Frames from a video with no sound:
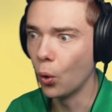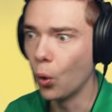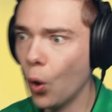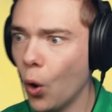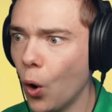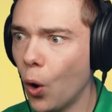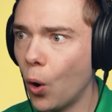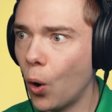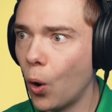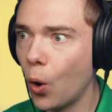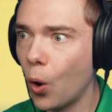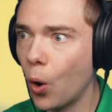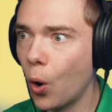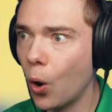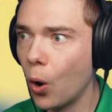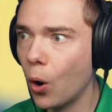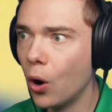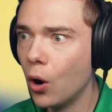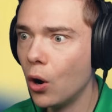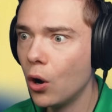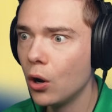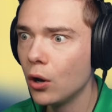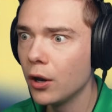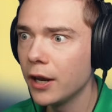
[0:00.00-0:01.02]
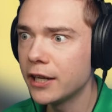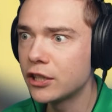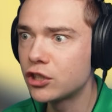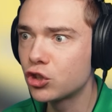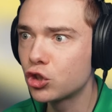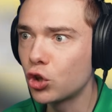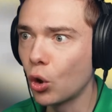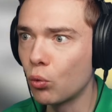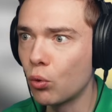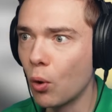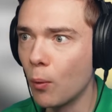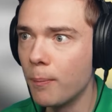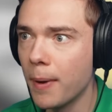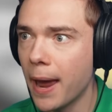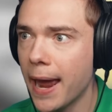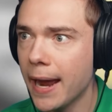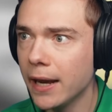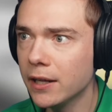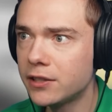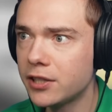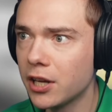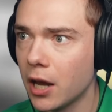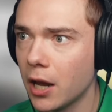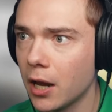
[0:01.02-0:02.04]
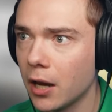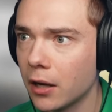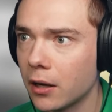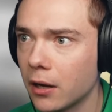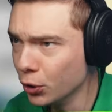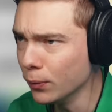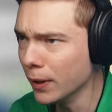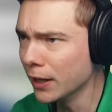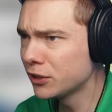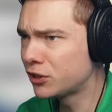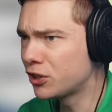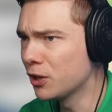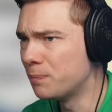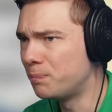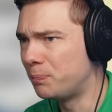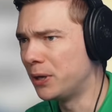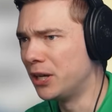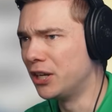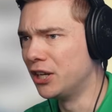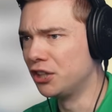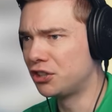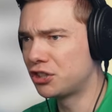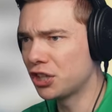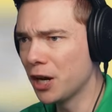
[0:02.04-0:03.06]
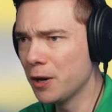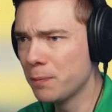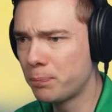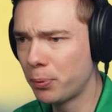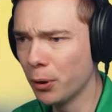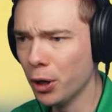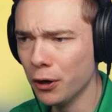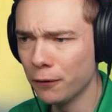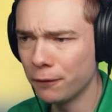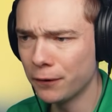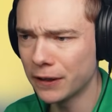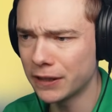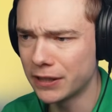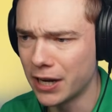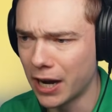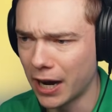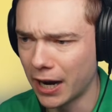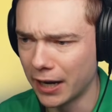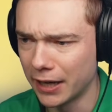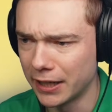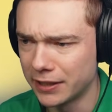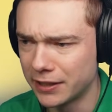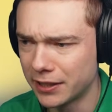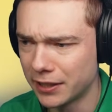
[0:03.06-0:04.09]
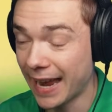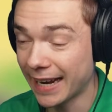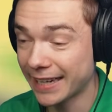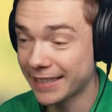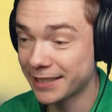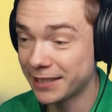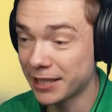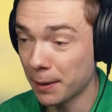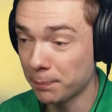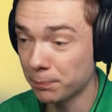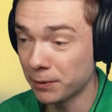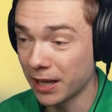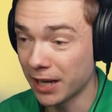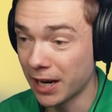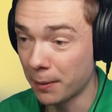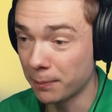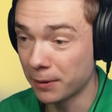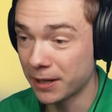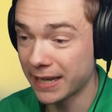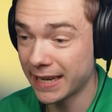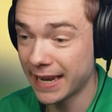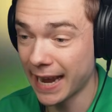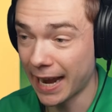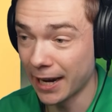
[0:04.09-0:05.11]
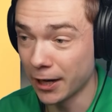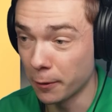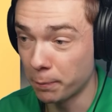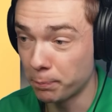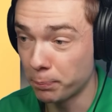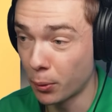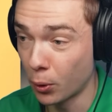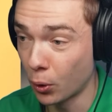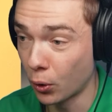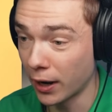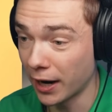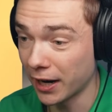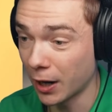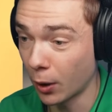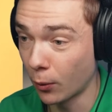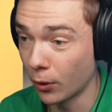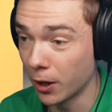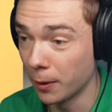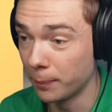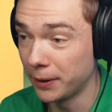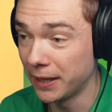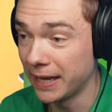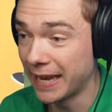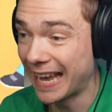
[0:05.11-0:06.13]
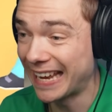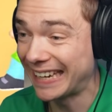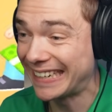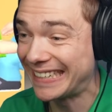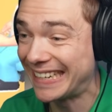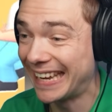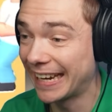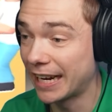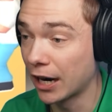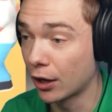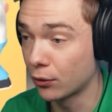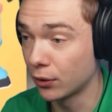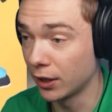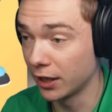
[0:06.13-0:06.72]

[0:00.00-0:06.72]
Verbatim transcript: Oh. It's so romantic. You went to beach, a perfect night. Except that I'm kind of poor and I want to be giga